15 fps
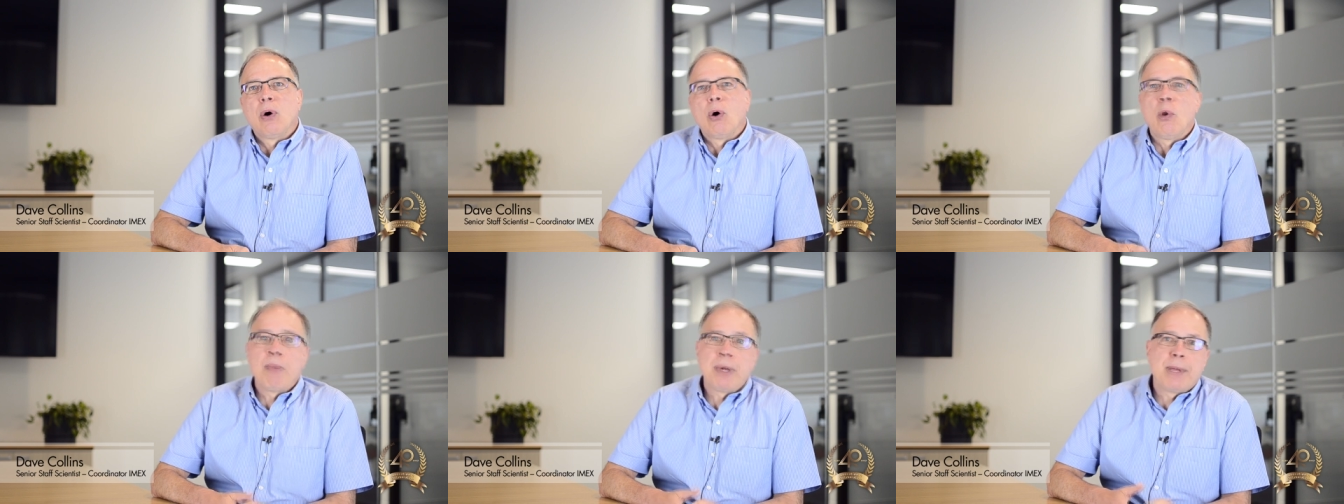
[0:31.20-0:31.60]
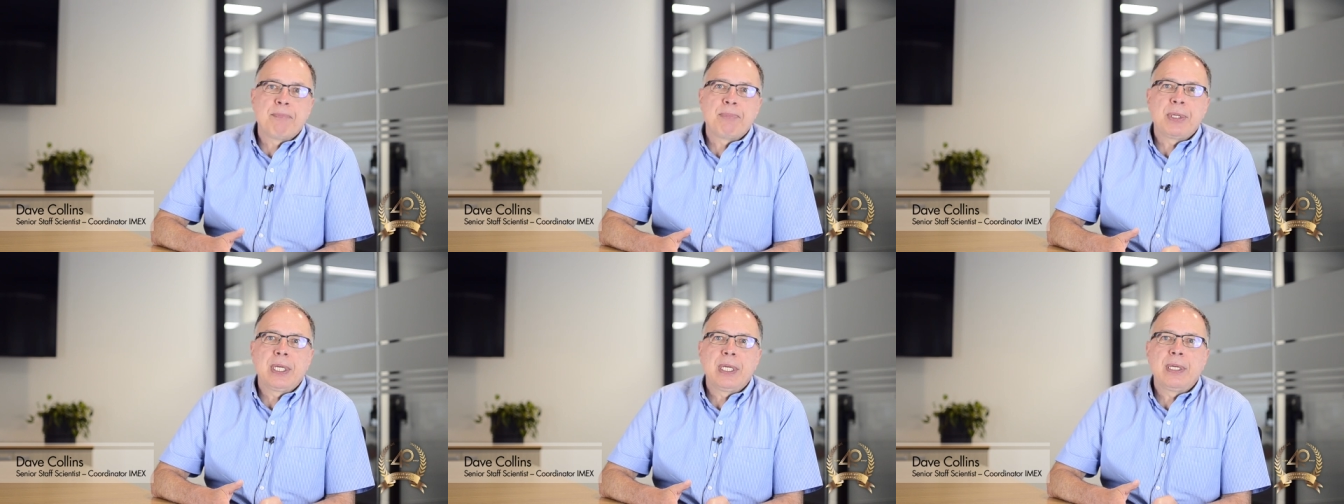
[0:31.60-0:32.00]

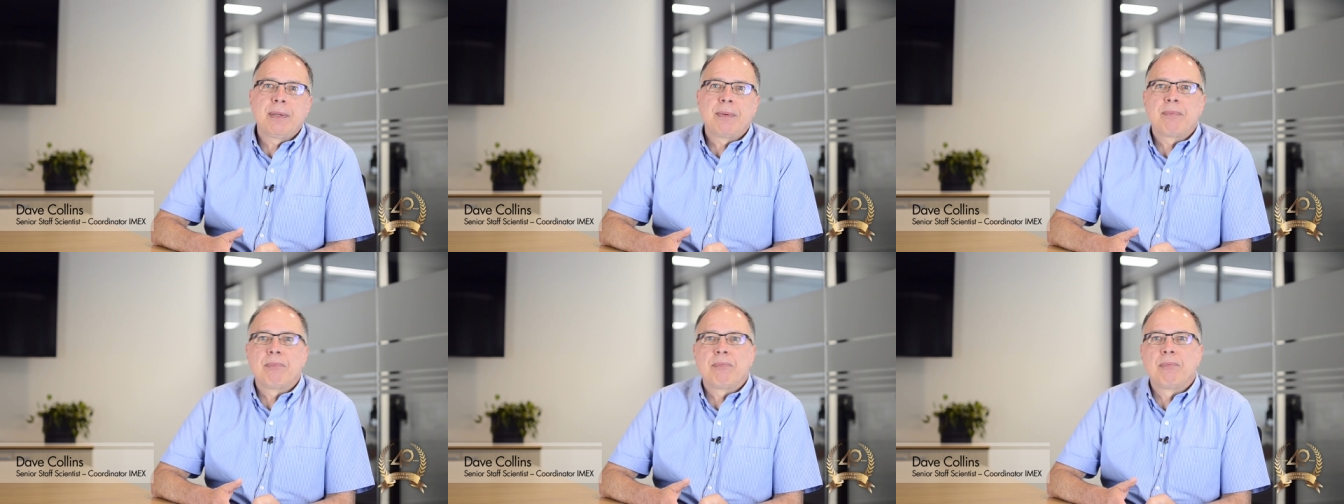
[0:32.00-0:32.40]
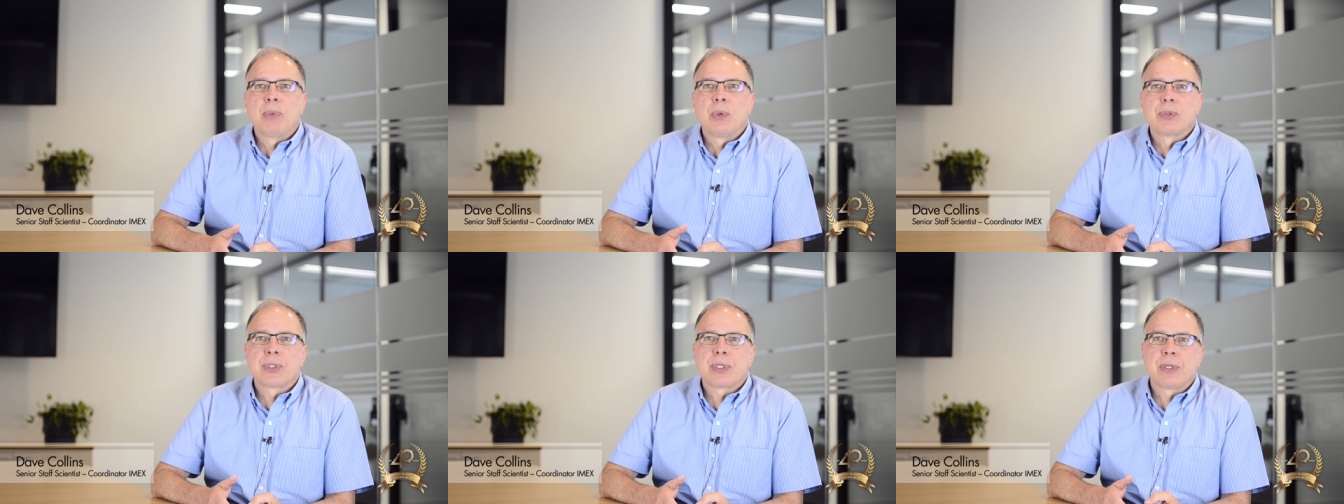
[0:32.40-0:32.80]
OpenMP.
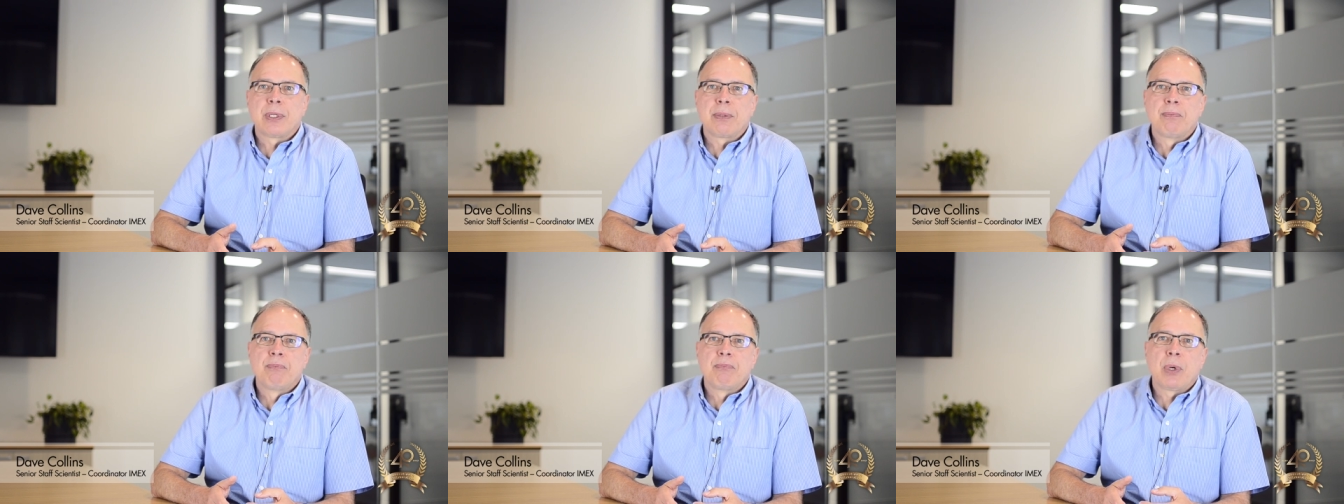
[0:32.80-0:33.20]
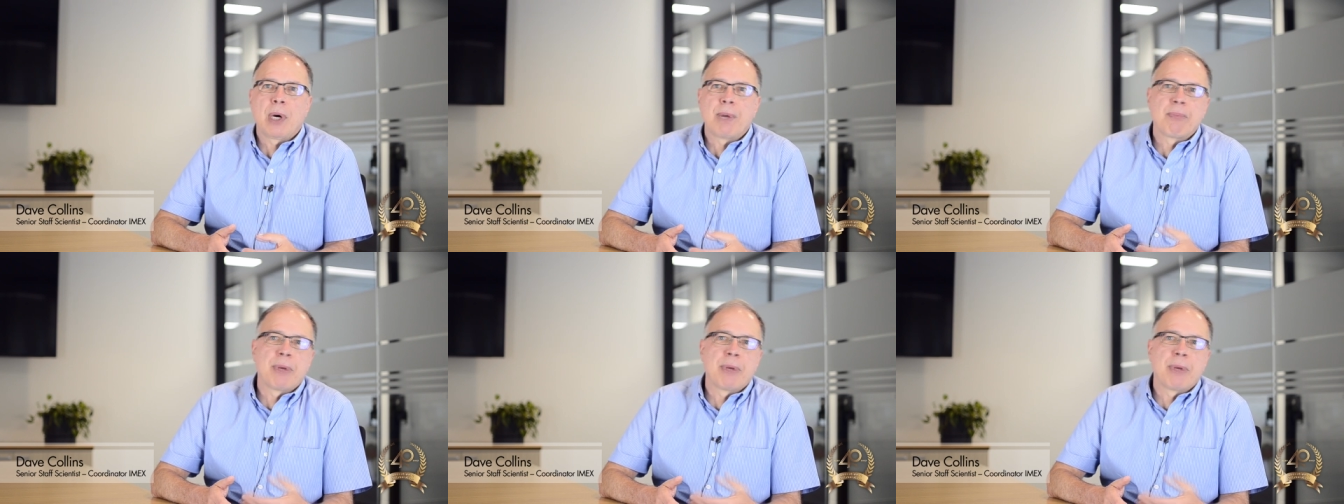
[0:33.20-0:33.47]
Most of the, our